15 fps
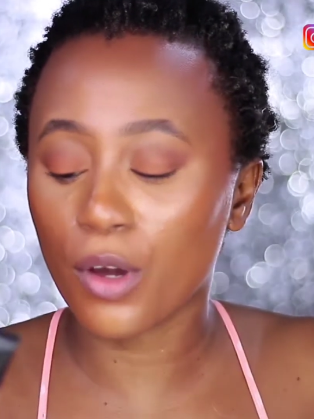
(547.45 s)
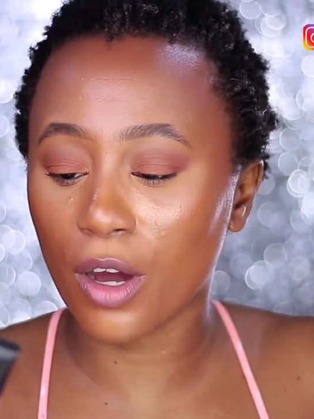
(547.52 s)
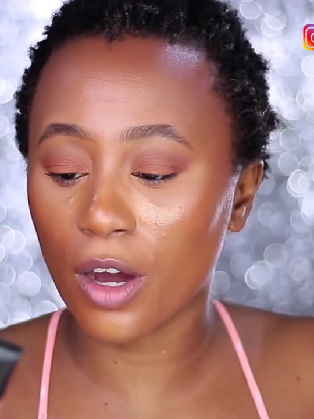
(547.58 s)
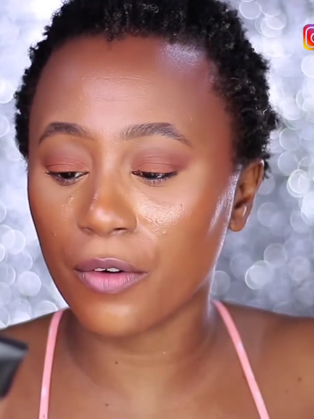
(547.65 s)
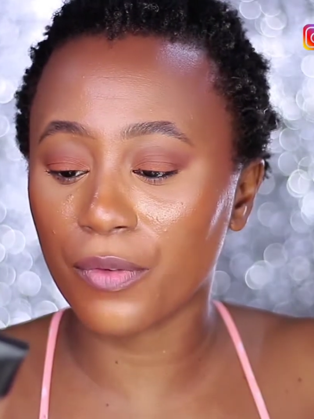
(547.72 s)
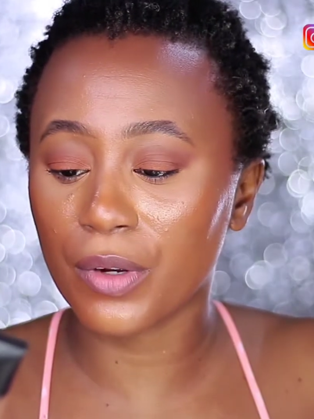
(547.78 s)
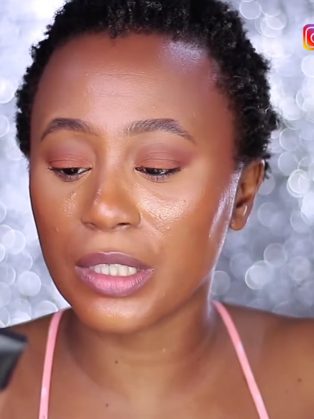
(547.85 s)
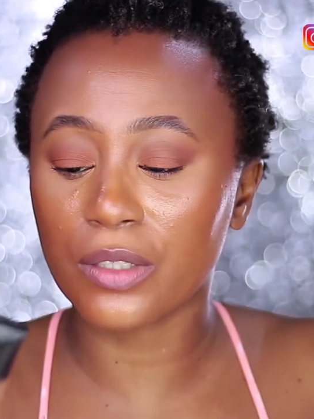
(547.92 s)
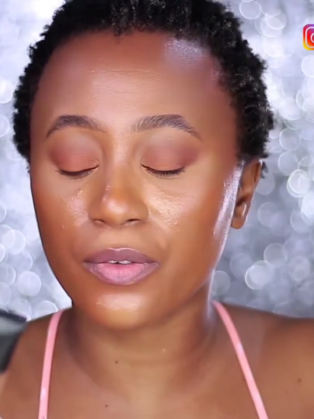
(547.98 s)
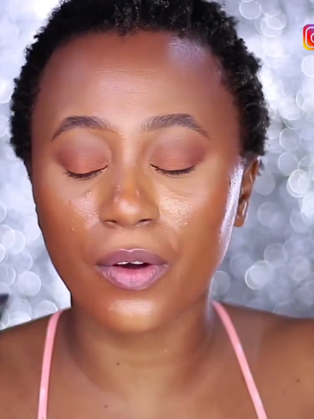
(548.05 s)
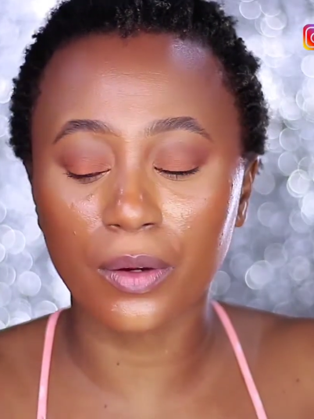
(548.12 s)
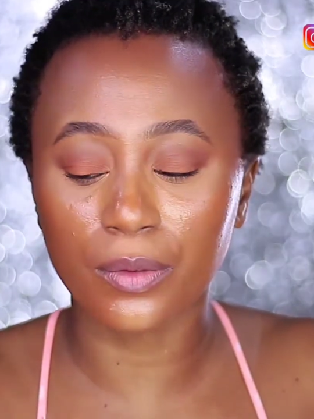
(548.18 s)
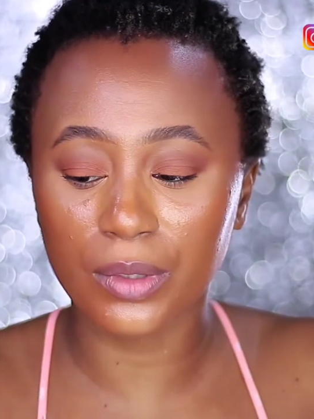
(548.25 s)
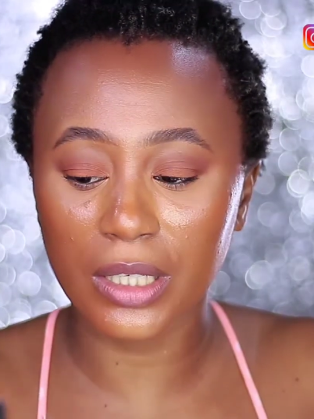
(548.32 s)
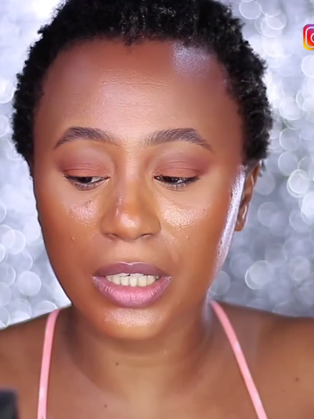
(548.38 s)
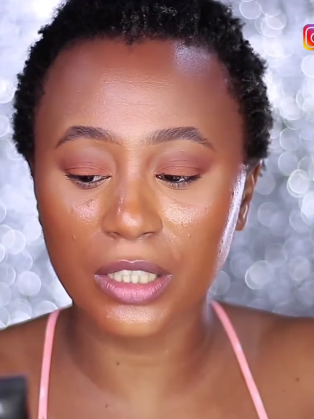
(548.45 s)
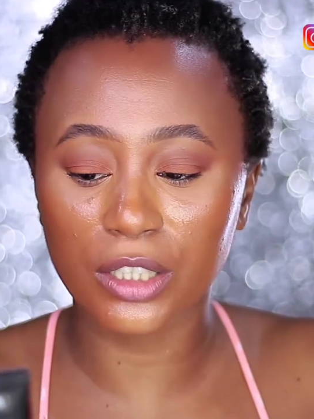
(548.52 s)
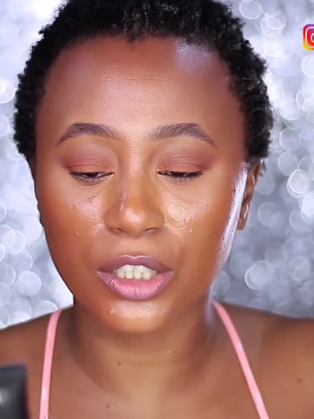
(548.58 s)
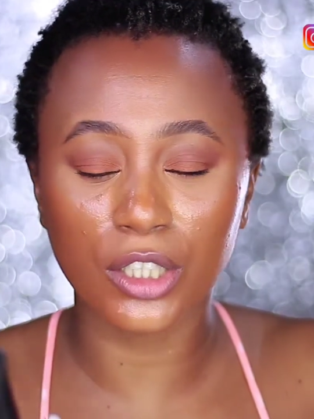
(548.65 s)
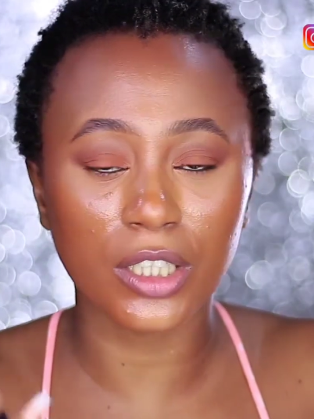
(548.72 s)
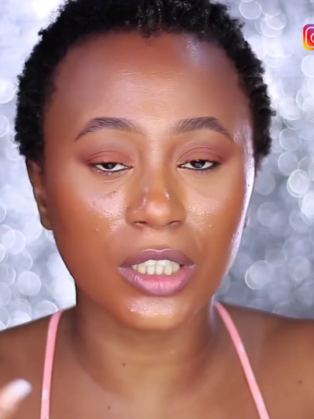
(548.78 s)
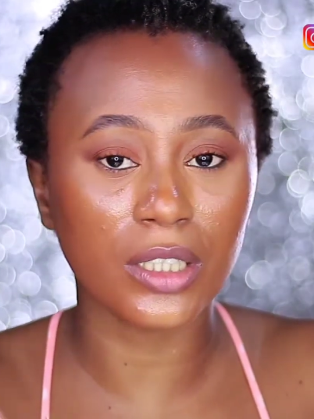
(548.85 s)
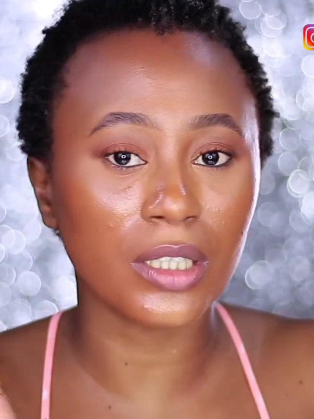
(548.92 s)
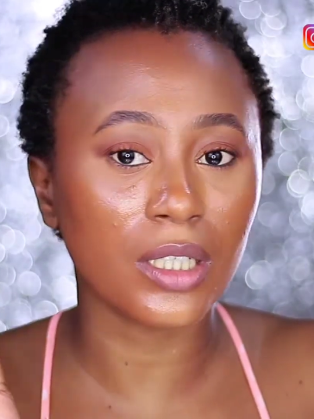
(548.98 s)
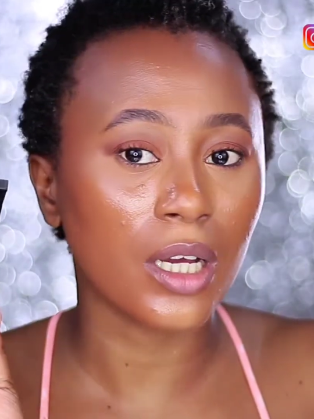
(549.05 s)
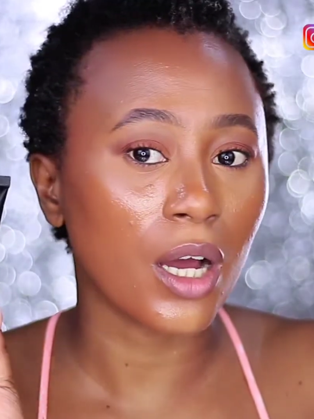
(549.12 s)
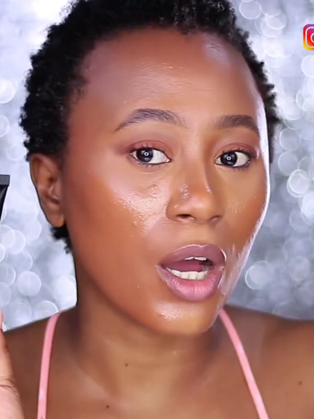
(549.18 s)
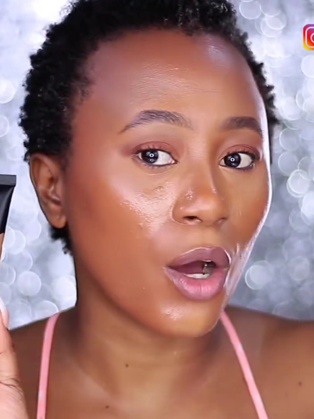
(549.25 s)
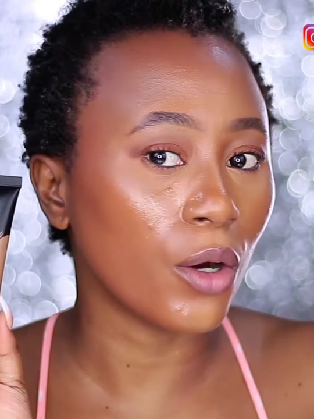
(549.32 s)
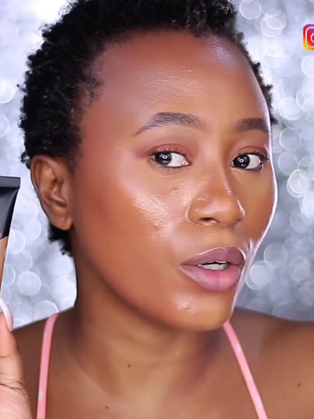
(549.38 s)
Coverage Foundation
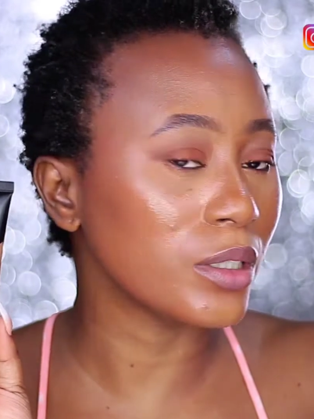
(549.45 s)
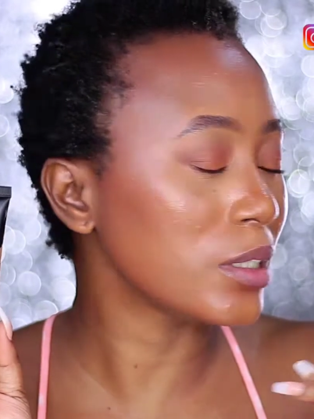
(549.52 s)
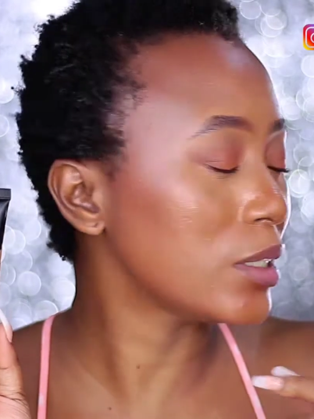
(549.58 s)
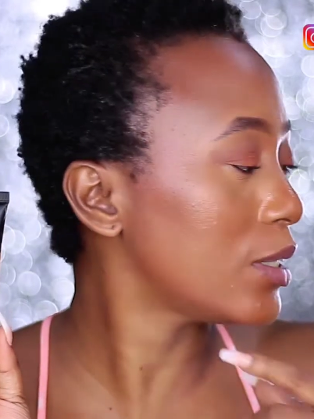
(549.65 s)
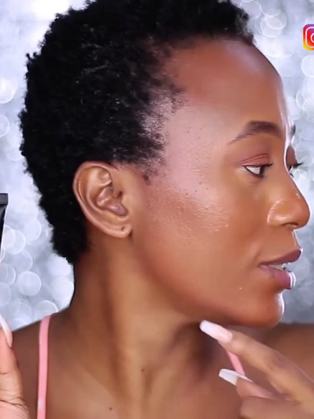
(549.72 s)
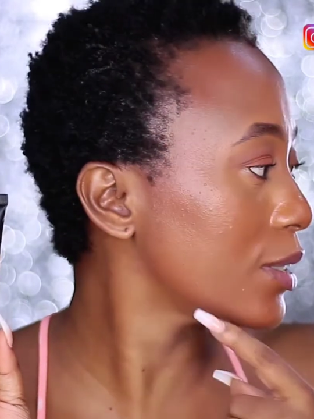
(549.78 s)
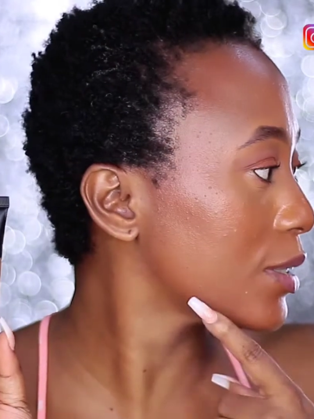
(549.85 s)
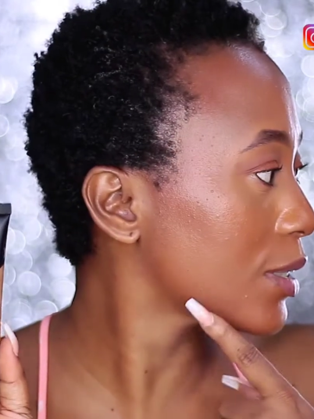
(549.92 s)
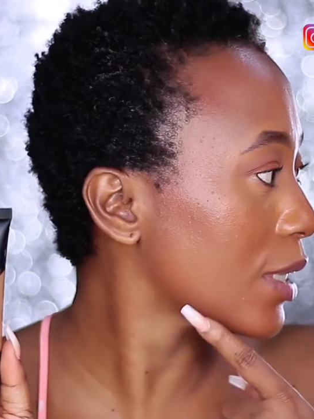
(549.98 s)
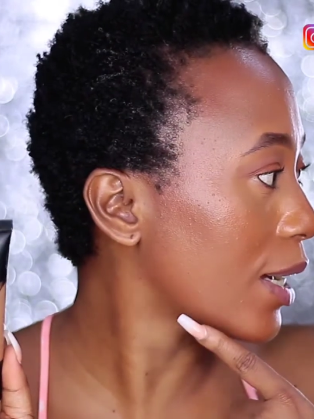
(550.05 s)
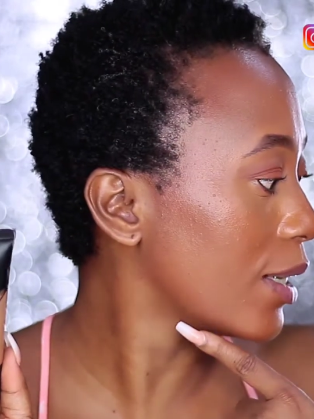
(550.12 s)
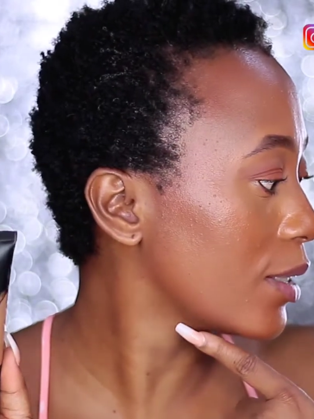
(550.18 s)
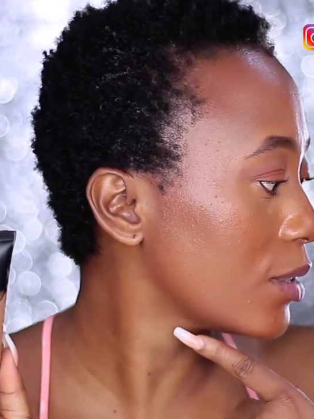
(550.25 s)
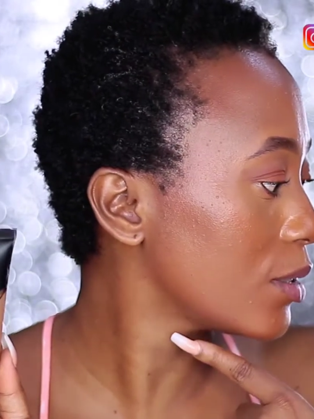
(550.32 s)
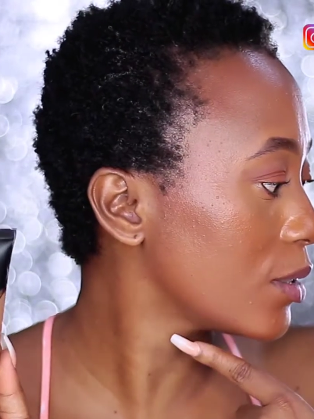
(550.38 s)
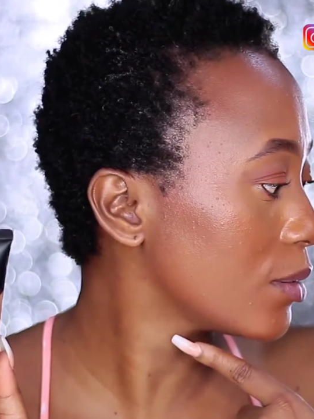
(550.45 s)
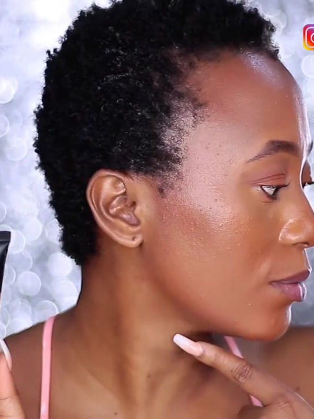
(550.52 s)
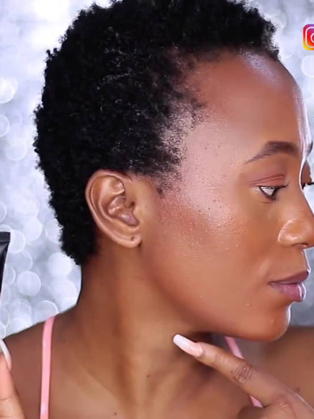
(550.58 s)
on this side.